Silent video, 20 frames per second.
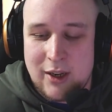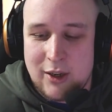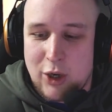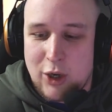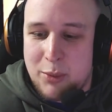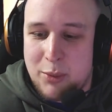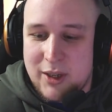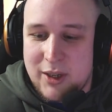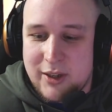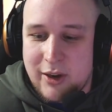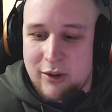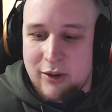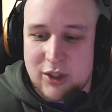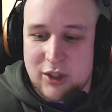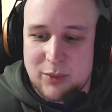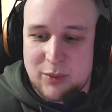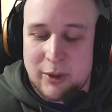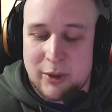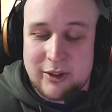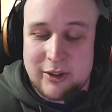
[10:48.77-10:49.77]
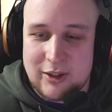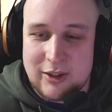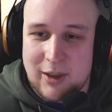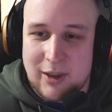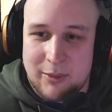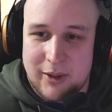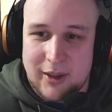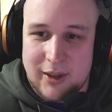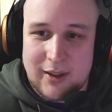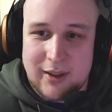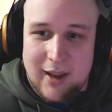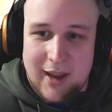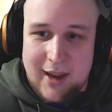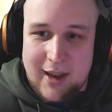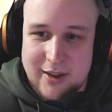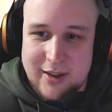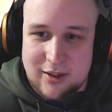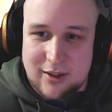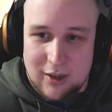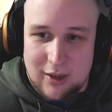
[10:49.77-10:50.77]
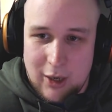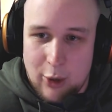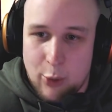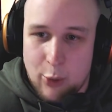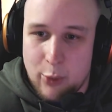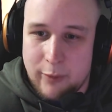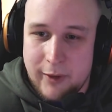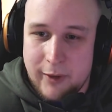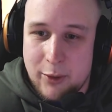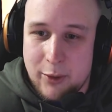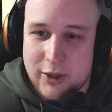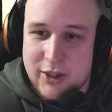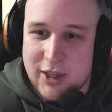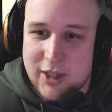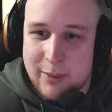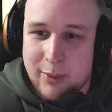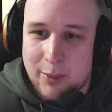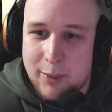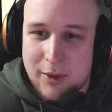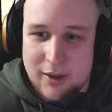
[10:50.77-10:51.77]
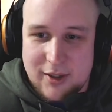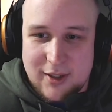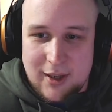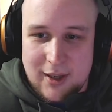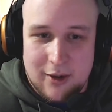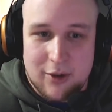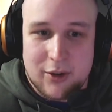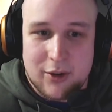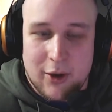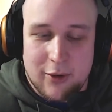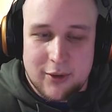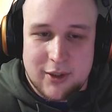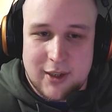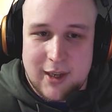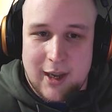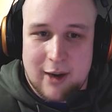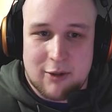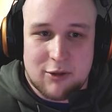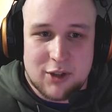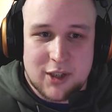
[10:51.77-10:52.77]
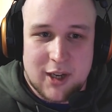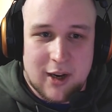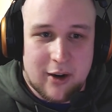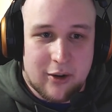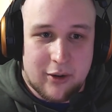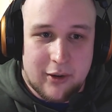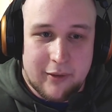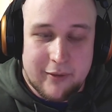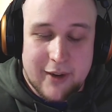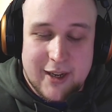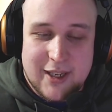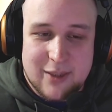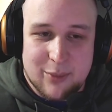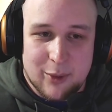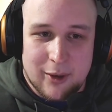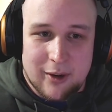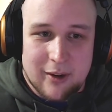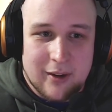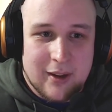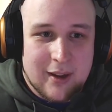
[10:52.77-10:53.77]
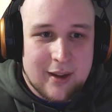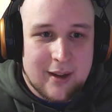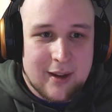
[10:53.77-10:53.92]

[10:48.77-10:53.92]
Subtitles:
Nobody's going to sponsor something that has low viewership because they're not going to get a return on investment.